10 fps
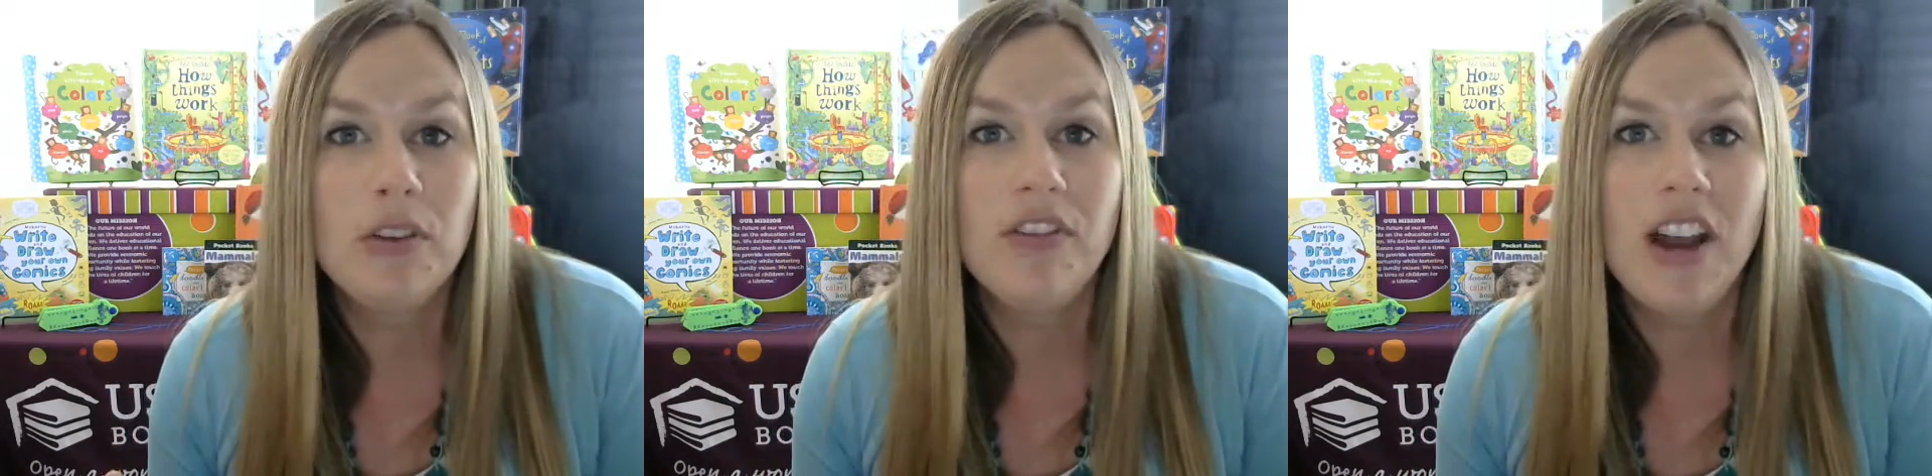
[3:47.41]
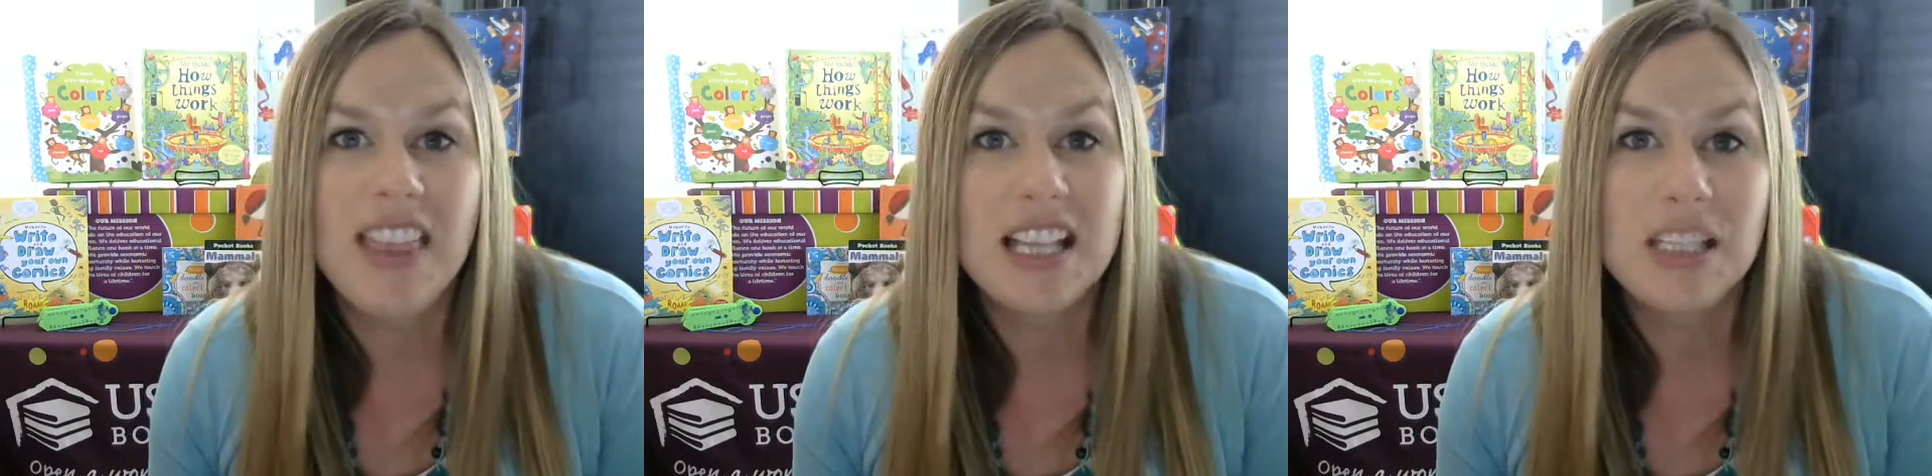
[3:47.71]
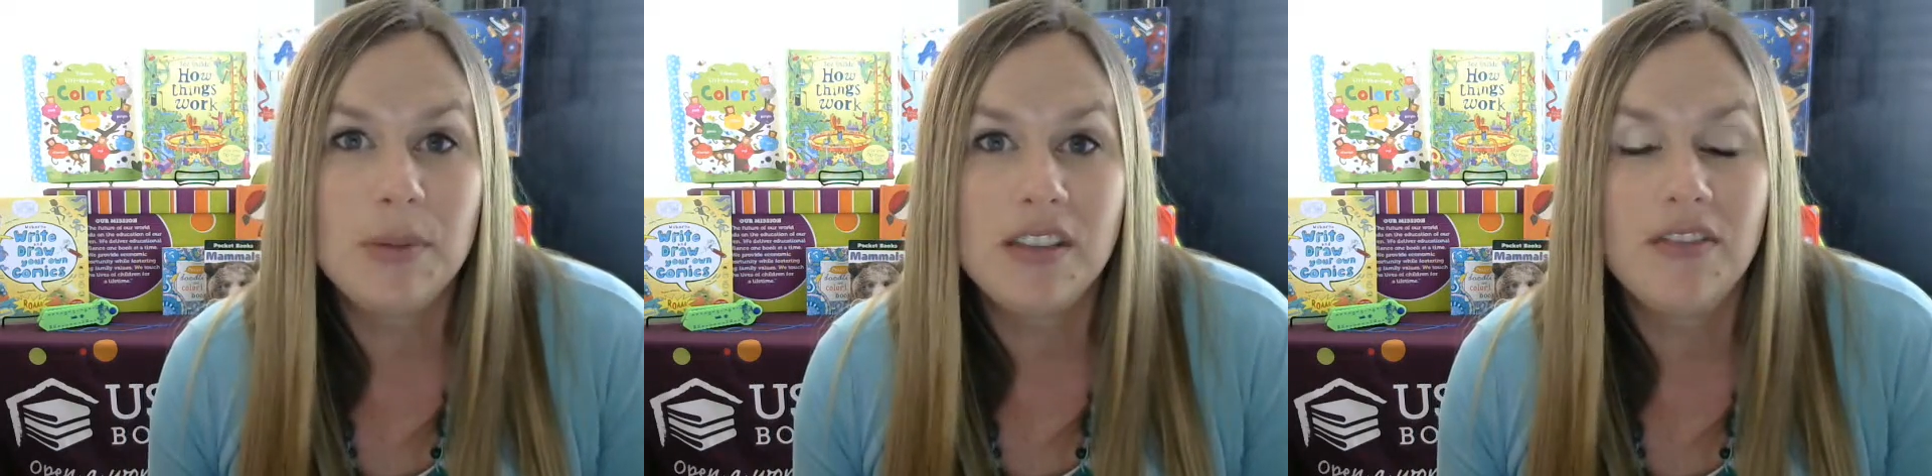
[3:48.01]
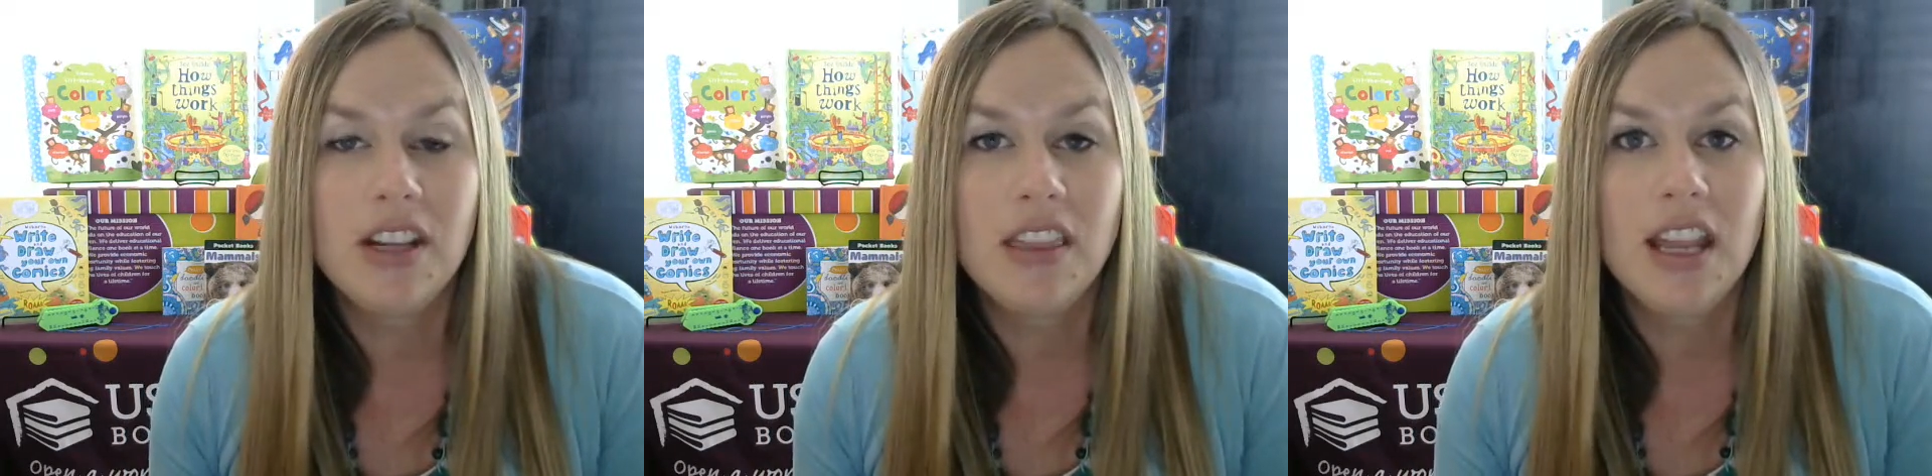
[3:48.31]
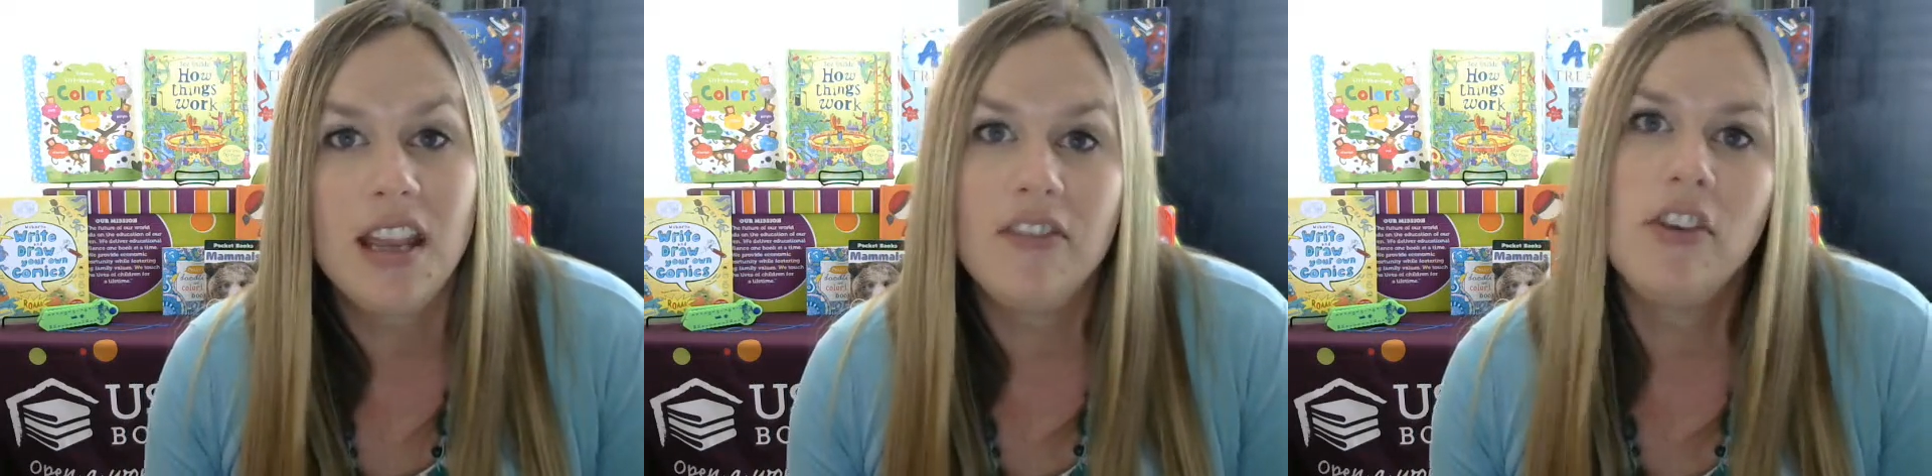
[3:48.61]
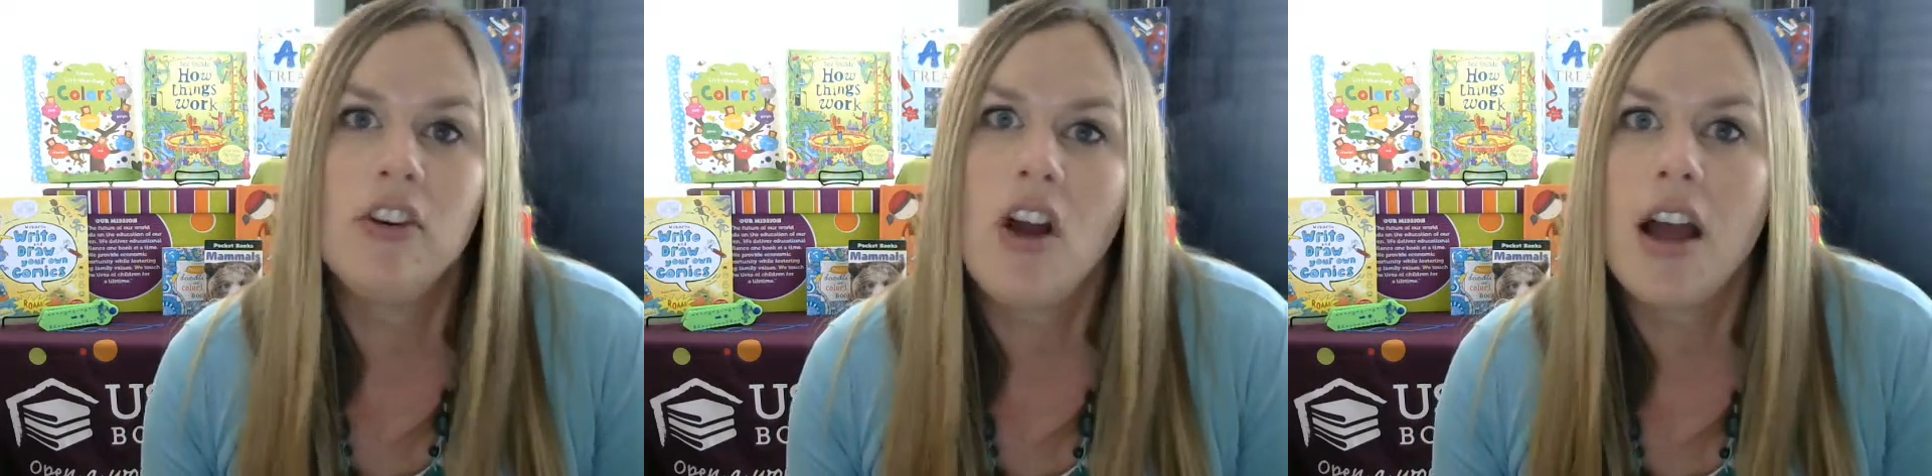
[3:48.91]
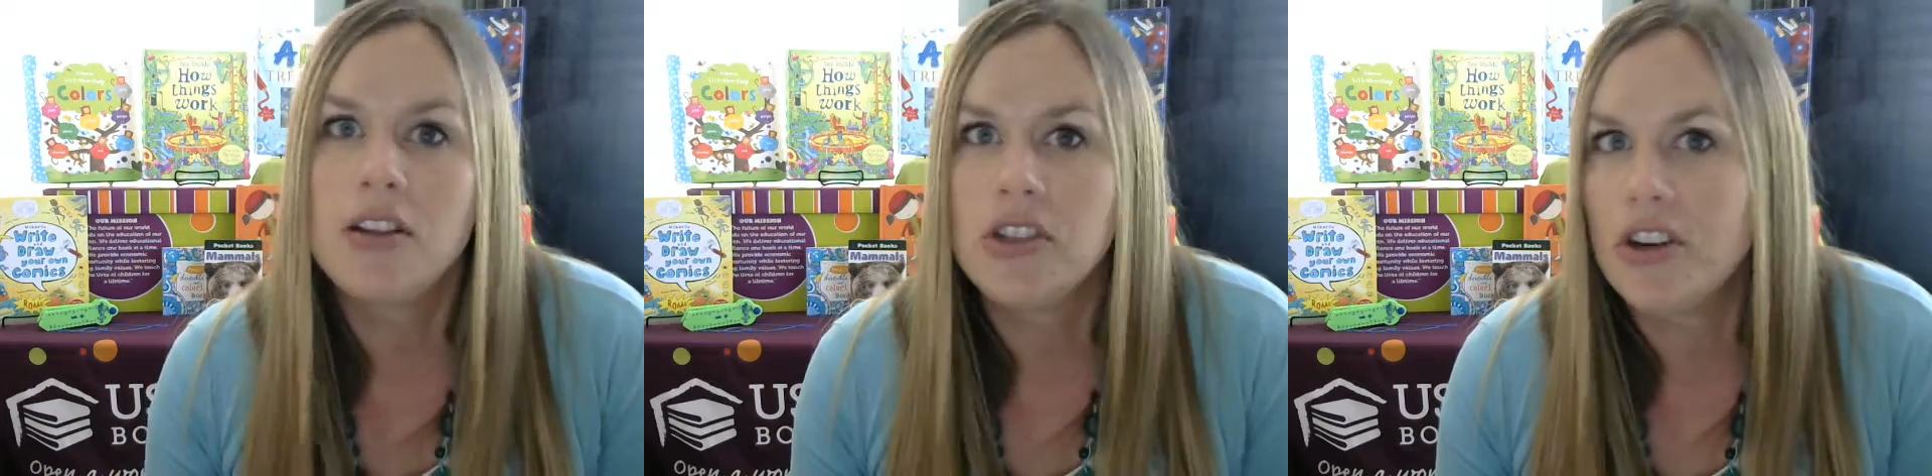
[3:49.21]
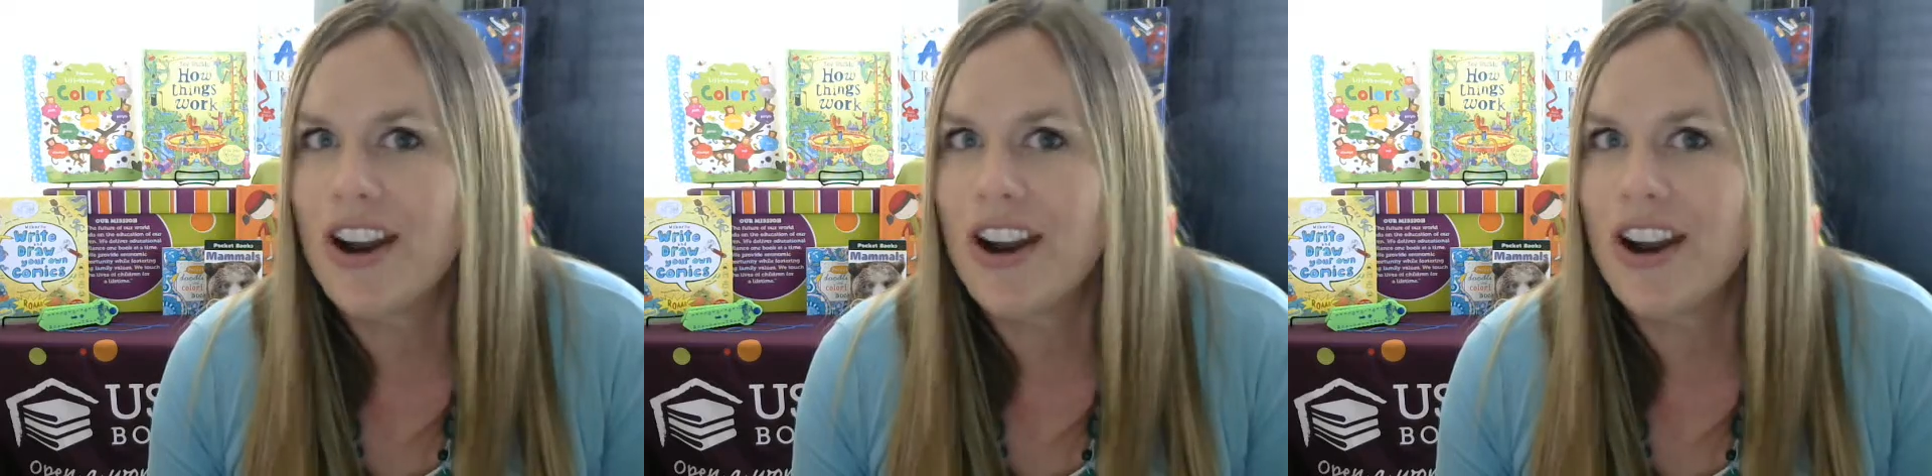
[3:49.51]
find that specific thing if you're not sure